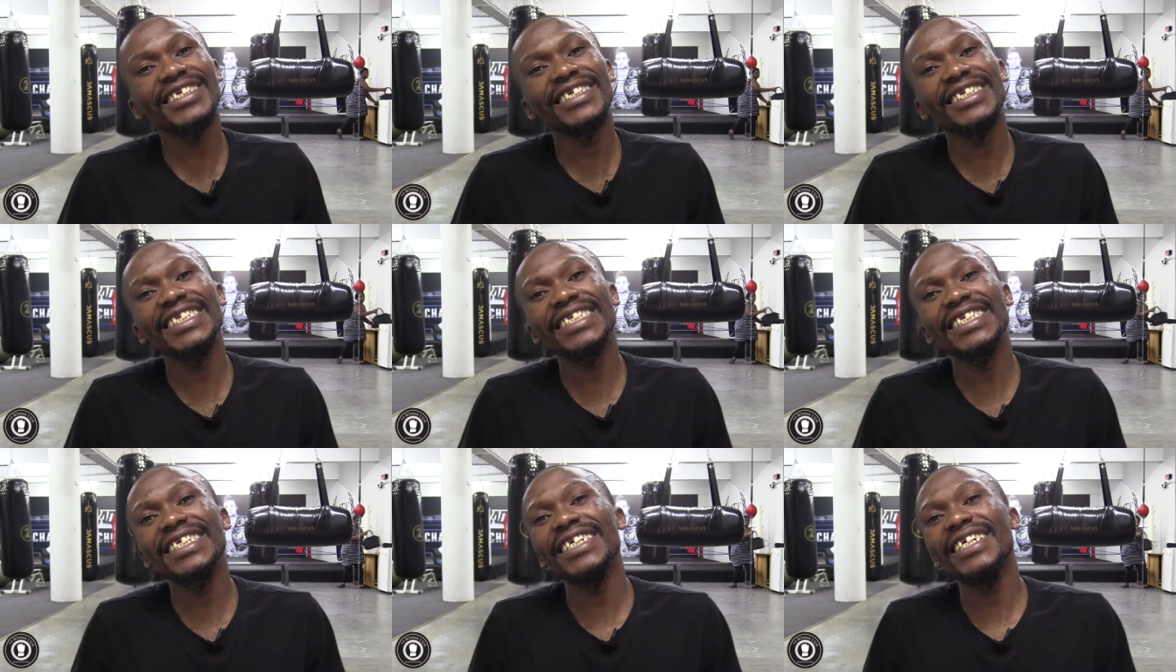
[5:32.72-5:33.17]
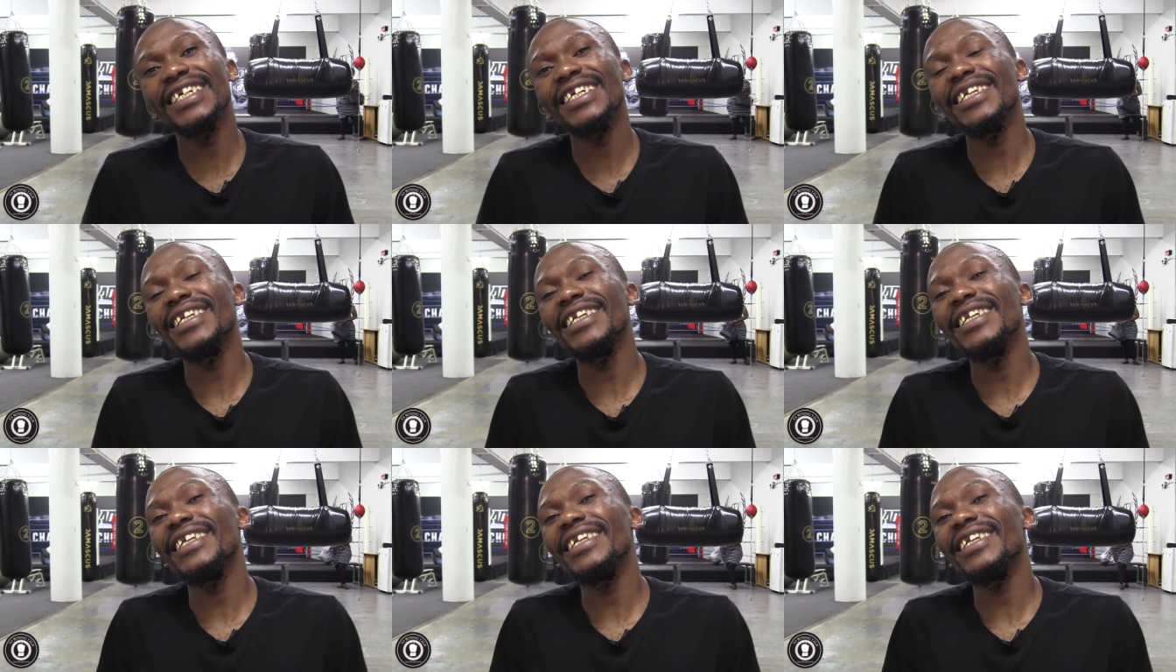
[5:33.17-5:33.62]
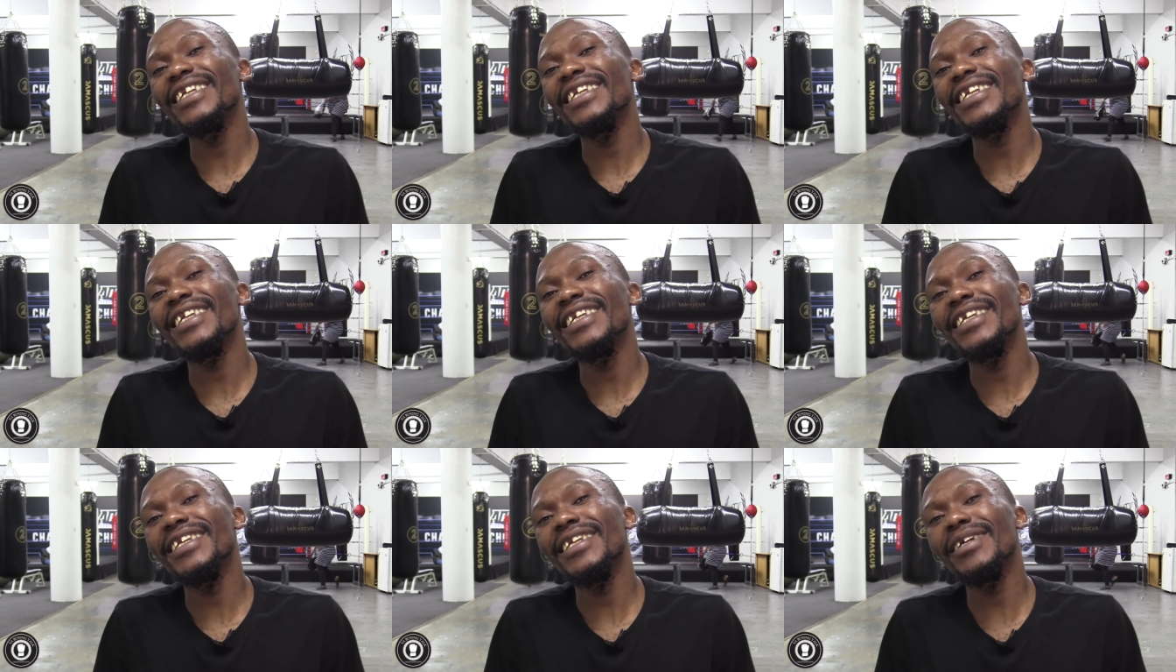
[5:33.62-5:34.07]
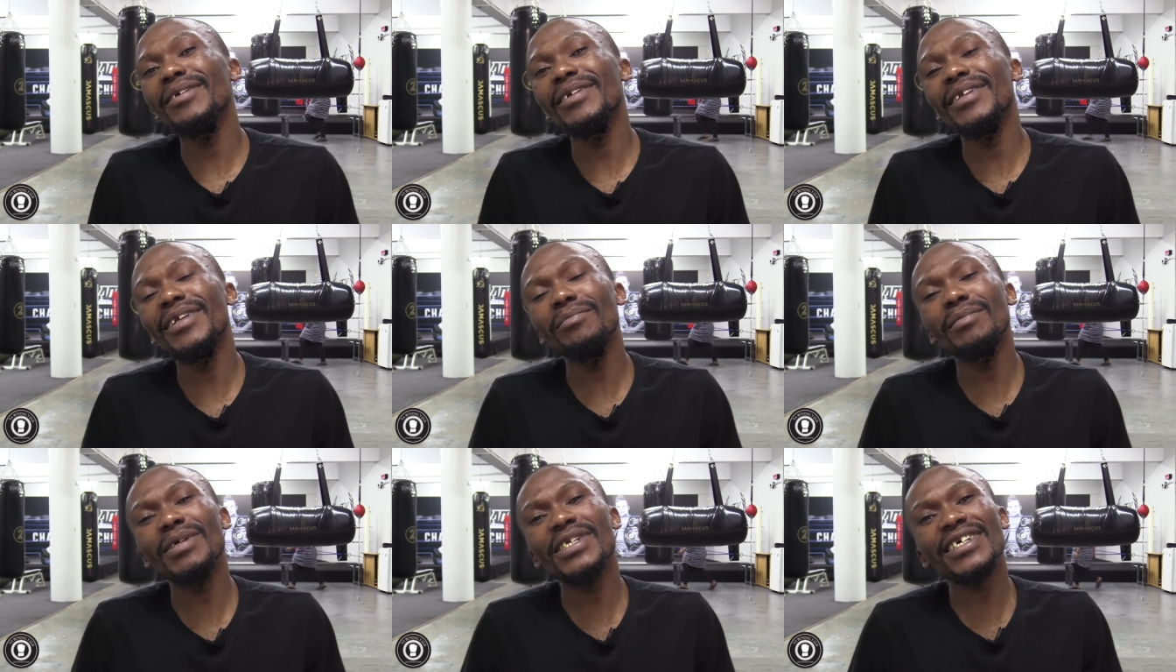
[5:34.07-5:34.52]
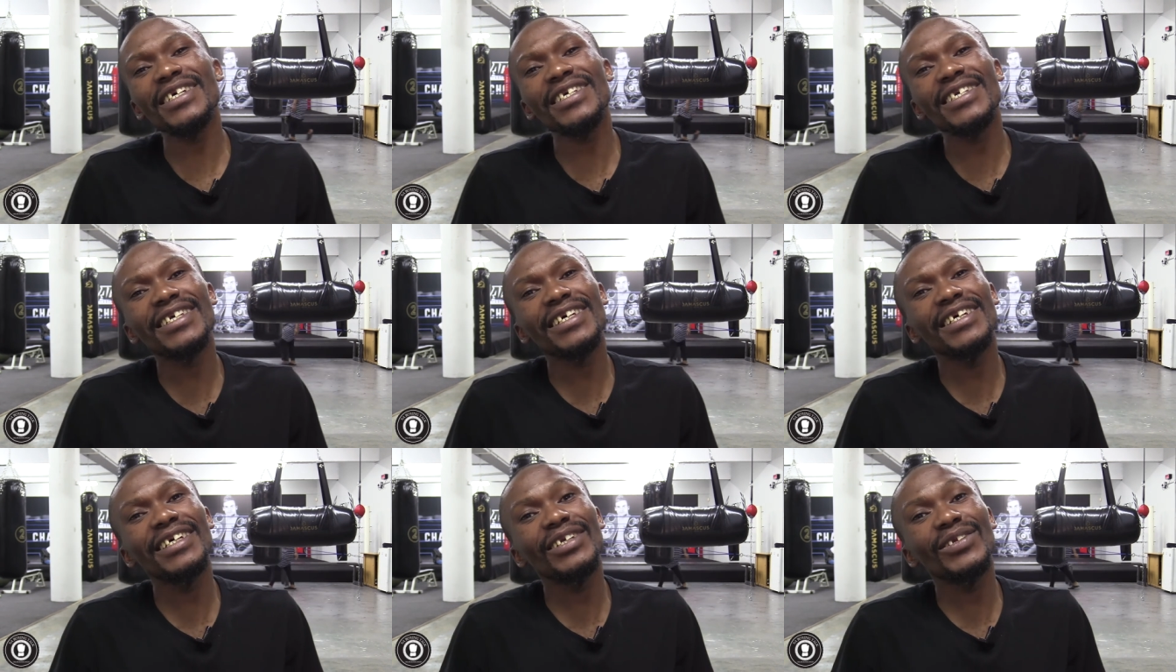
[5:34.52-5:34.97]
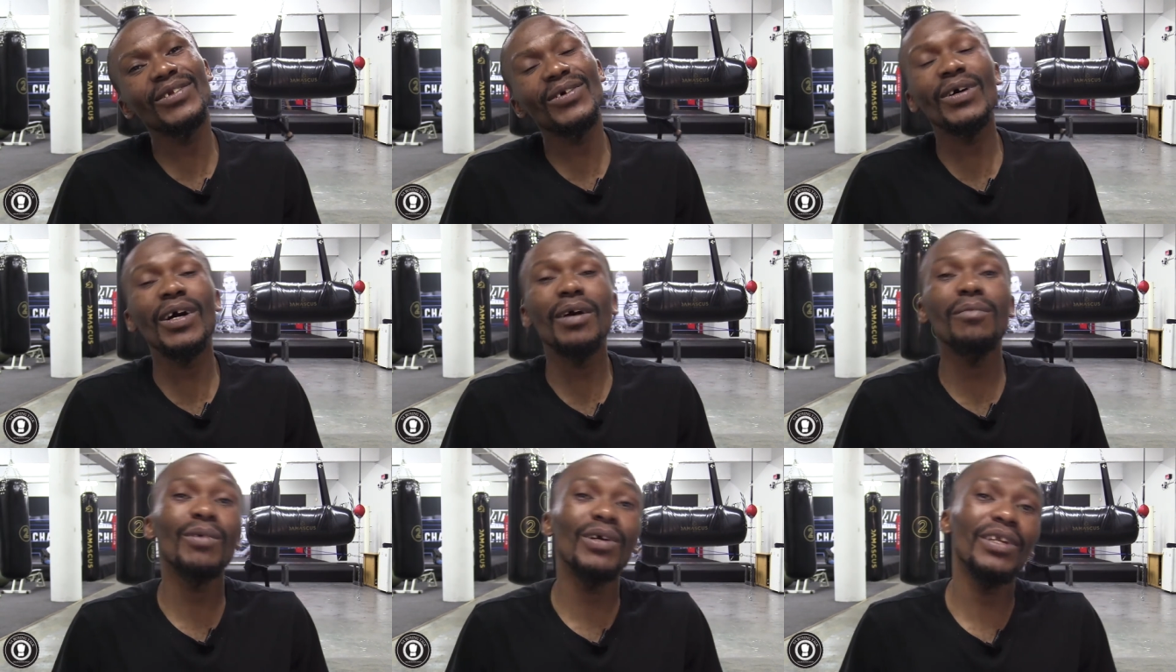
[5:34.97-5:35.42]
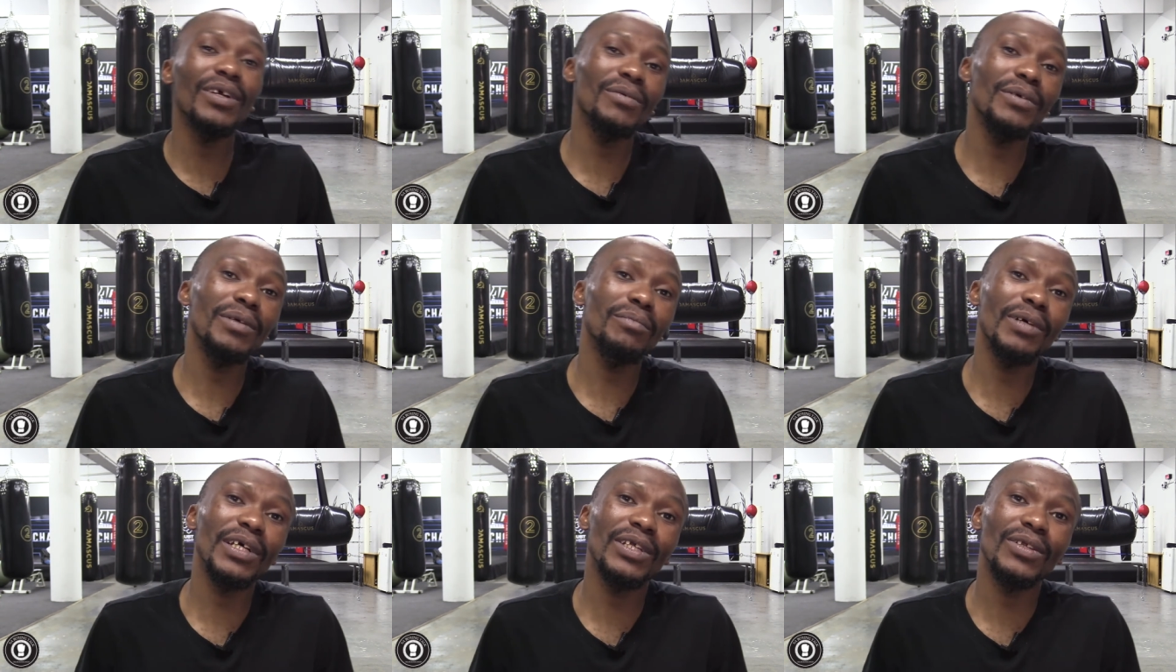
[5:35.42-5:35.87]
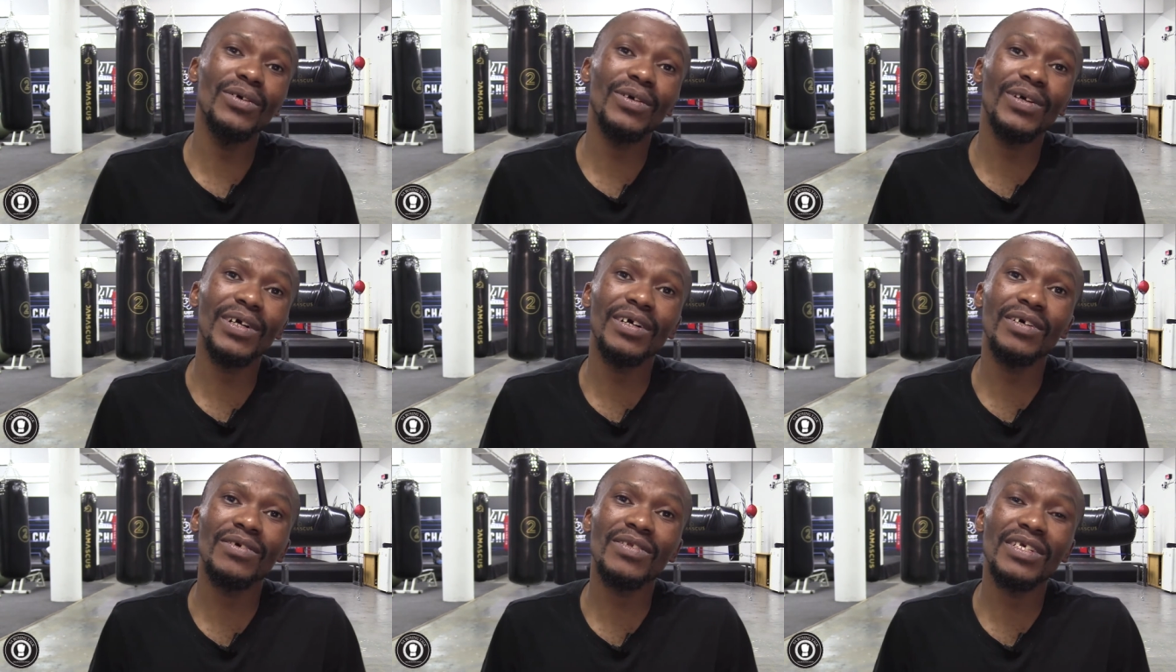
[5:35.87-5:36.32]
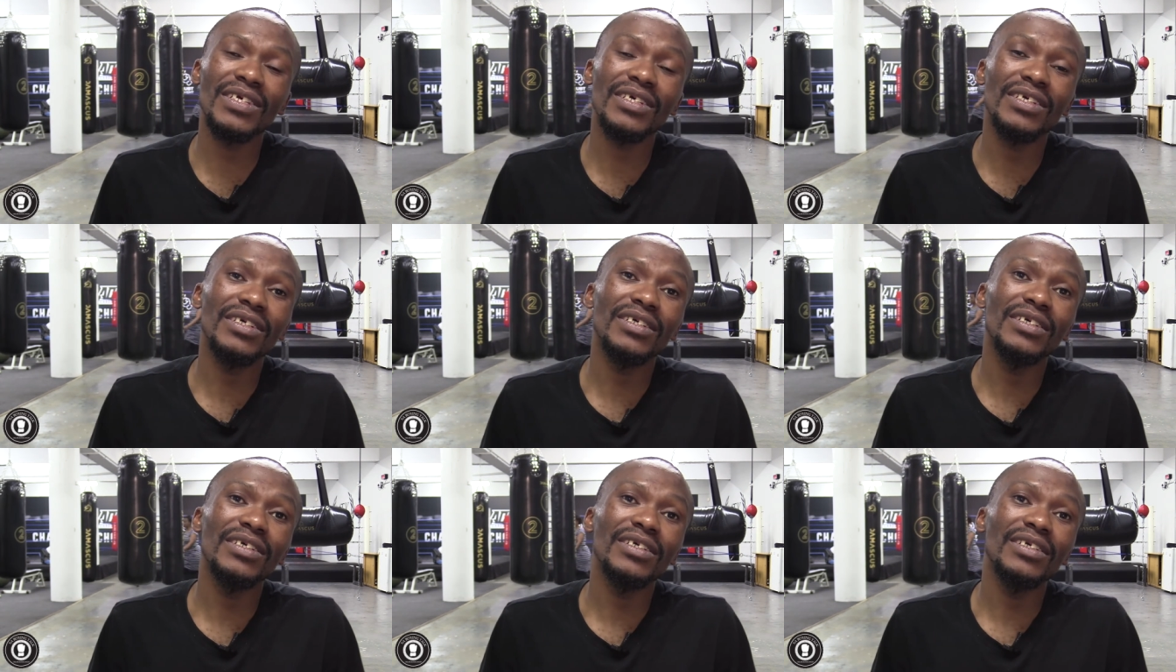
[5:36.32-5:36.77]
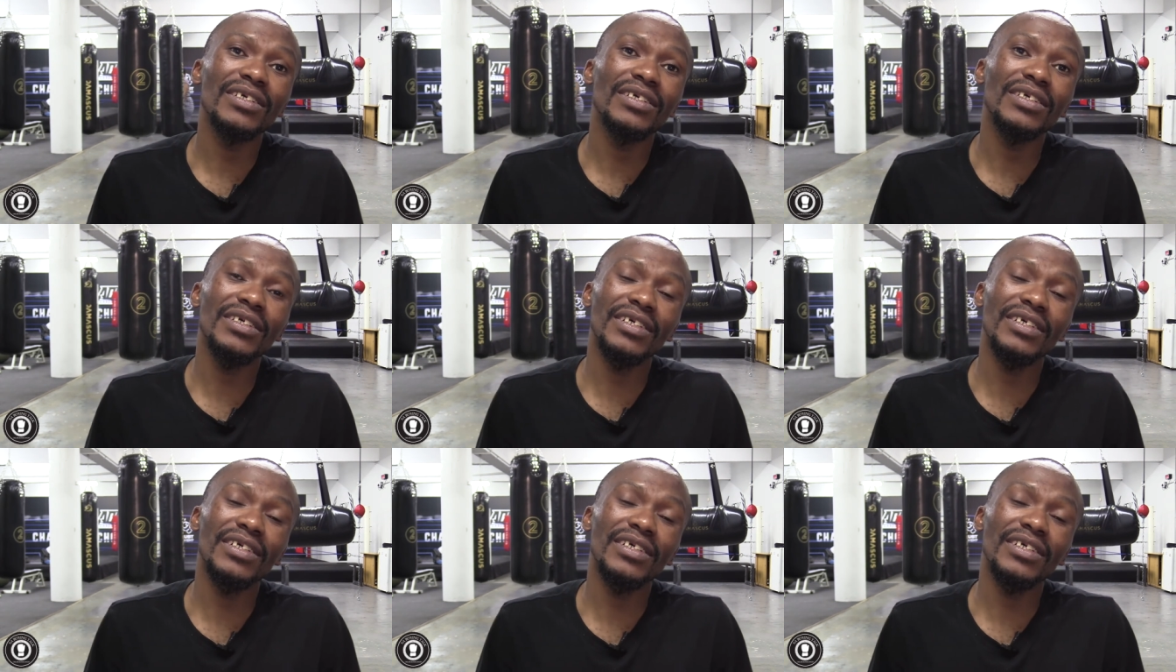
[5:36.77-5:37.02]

What is the message you have L- for let people? Let me just say, no, I'm yes. going to win by knockout. Oh, by knockout?